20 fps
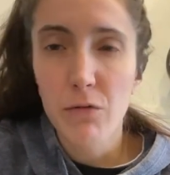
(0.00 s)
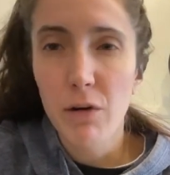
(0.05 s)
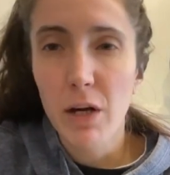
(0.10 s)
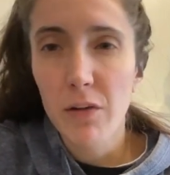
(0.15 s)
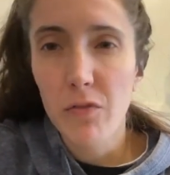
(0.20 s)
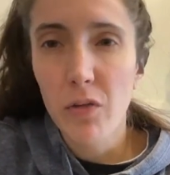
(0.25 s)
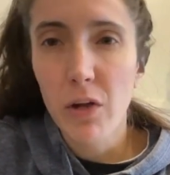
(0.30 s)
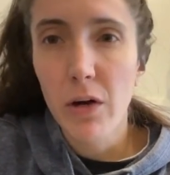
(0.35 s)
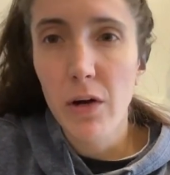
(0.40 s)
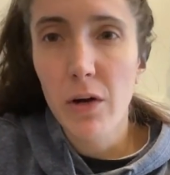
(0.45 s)

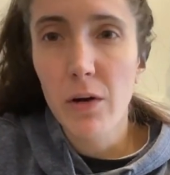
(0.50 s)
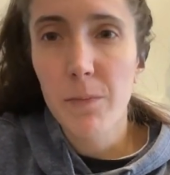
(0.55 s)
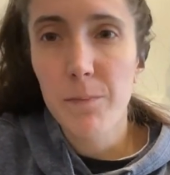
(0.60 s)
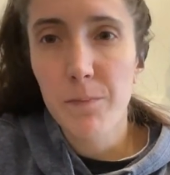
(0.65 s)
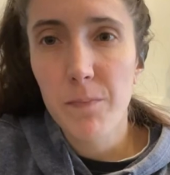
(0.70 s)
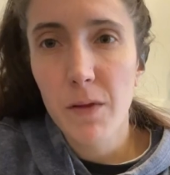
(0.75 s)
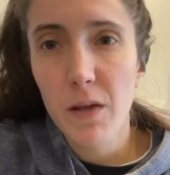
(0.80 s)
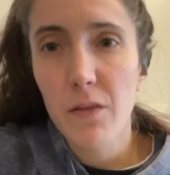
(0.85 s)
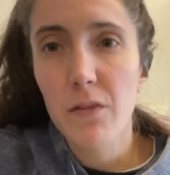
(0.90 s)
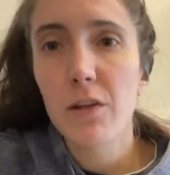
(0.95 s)
right there.
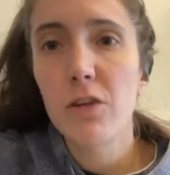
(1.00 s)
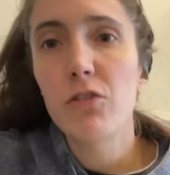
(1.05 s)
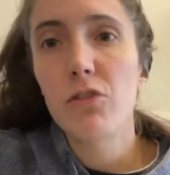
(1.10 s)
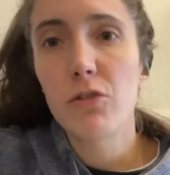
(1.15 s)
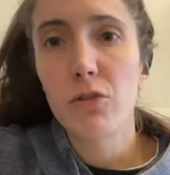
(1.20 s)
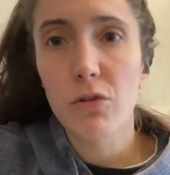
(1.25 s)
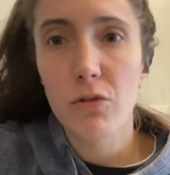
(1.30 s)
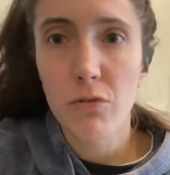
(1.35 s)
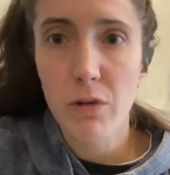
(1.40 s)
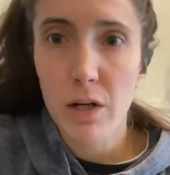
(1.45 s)
And then
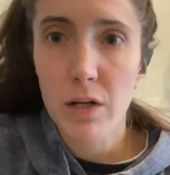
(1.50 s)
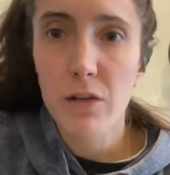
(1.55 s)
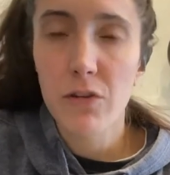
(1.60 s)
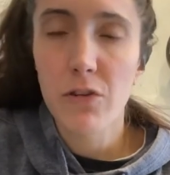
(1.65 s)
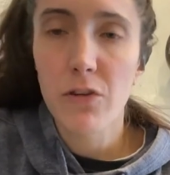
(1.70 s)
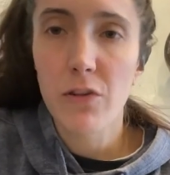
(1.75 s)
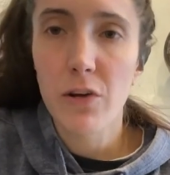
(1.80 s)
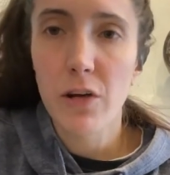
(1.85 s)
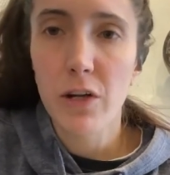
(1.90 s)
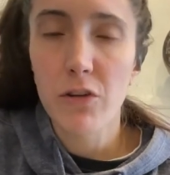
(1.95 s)
she goes right
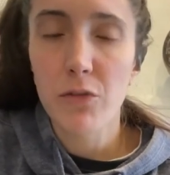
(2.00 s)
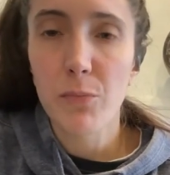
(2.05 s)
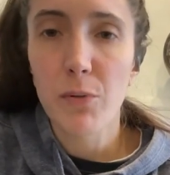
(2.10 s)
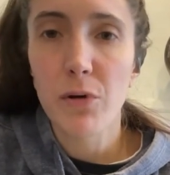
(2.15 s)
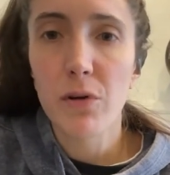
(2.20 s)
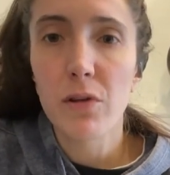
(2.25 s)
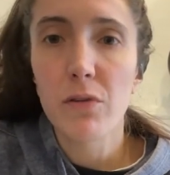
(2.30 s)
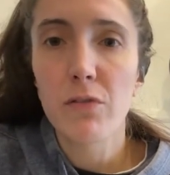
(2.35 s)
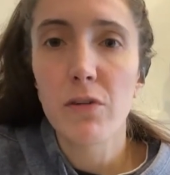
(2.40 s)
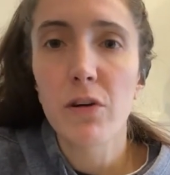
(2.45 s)
into the next
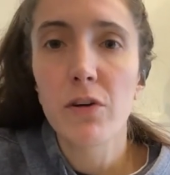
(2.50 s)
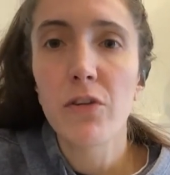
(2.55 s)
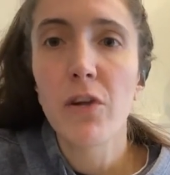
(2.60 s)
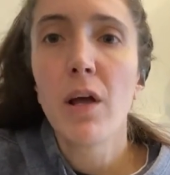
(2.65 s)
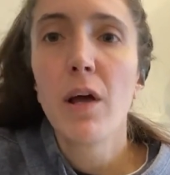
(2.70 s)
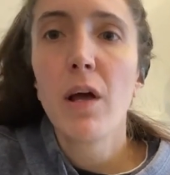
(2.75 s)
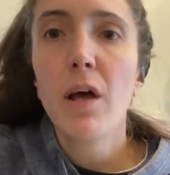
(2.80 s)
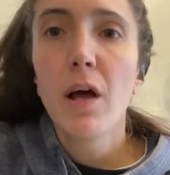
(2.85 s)
part of the verse.